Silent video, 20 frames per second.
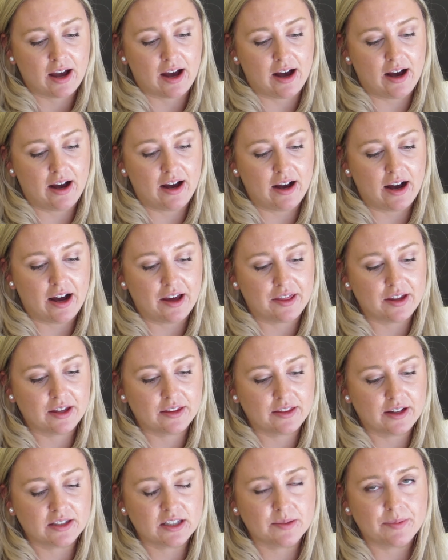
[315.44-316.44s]
I
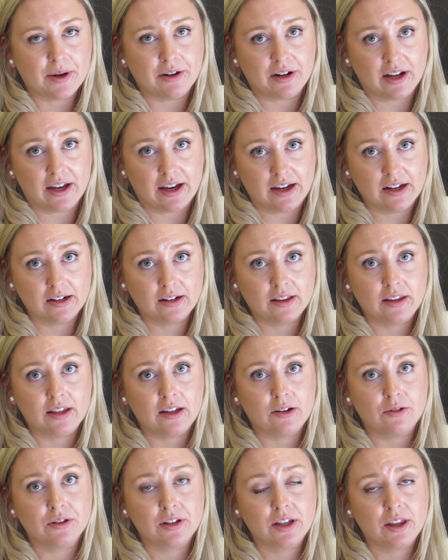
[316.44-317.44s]
think that's about it.
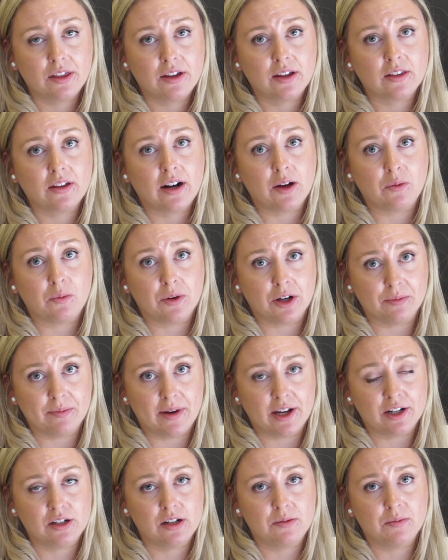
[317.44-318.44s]
The only thing that I will
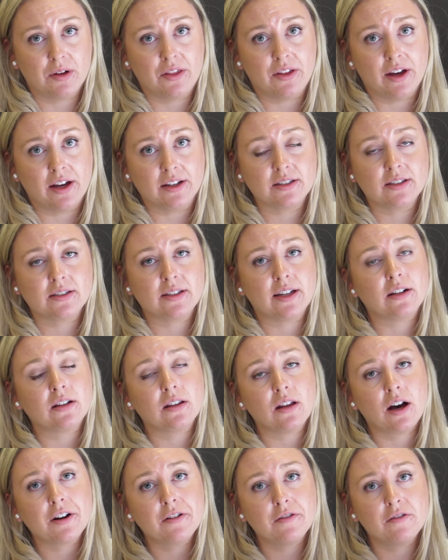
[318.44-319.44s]
mention with this is that a
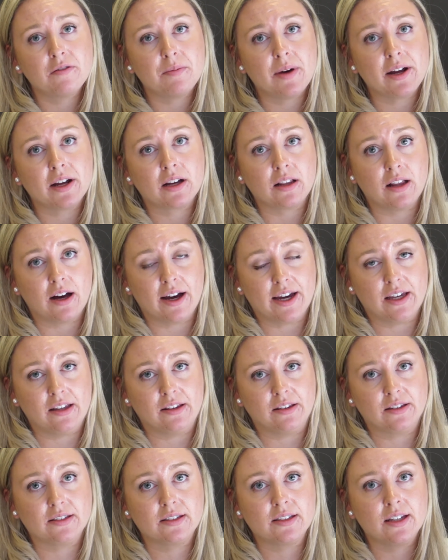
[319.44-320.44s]
lot of my
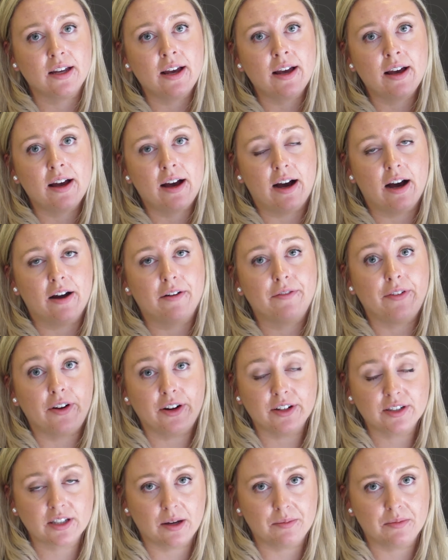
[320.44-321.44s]
clients
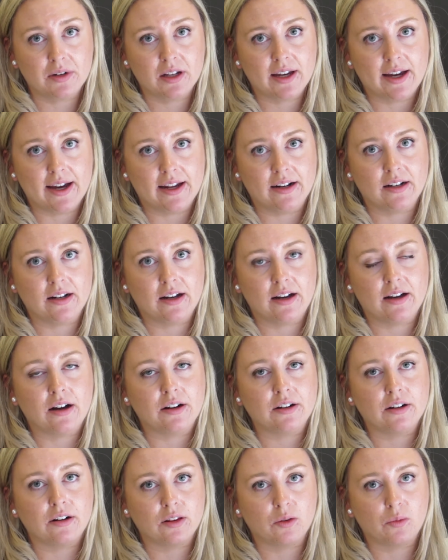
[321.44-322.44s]
first come to Canada
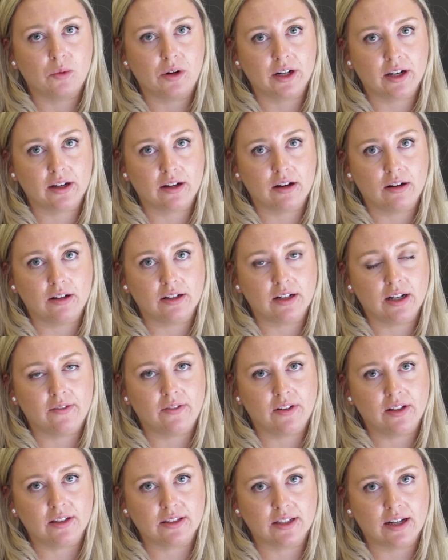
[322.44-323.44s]
under the Working Holiday
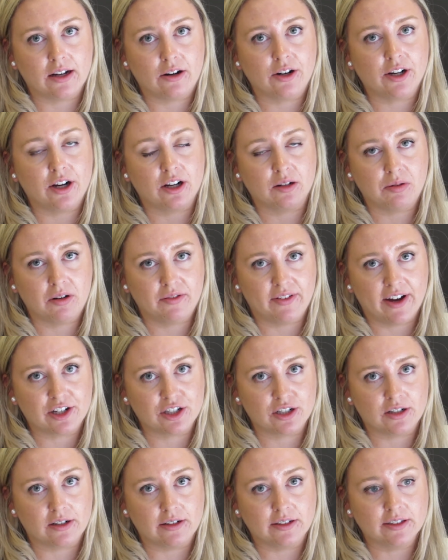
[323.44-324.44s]
Visa or Young
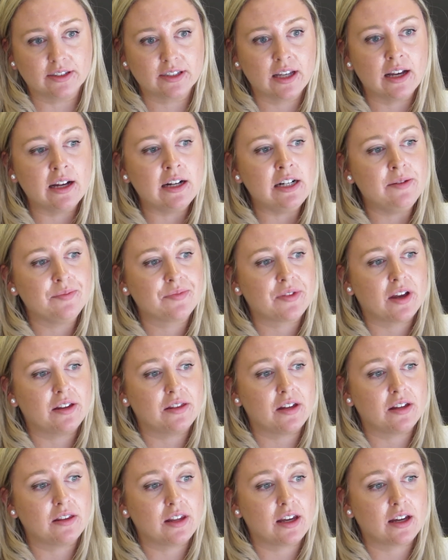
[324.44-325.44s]
Professionals,
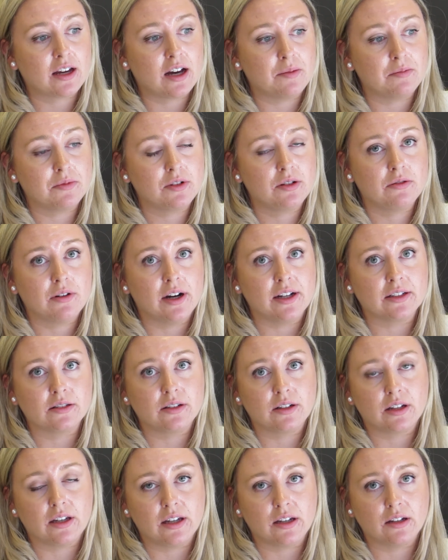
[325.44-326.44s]
and then they come to
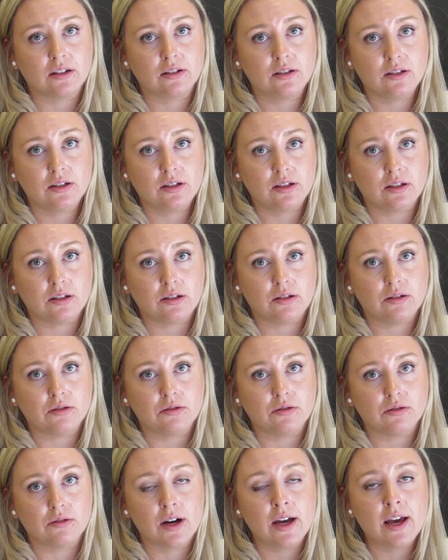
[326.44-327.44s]
us looking
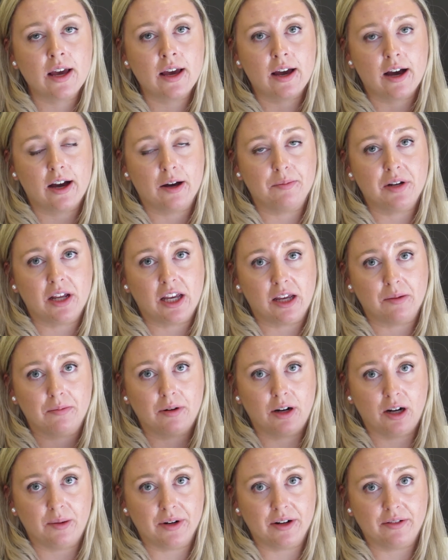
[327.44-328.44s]
to obtain
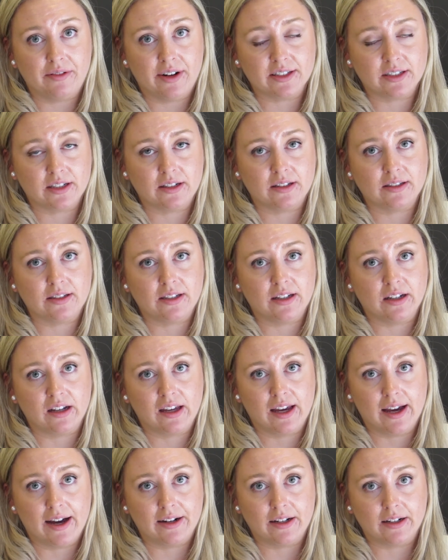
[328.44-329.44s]
permanent residency in
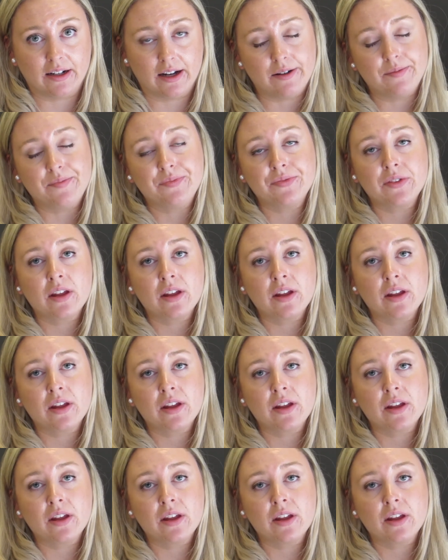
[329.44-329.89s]
Canada.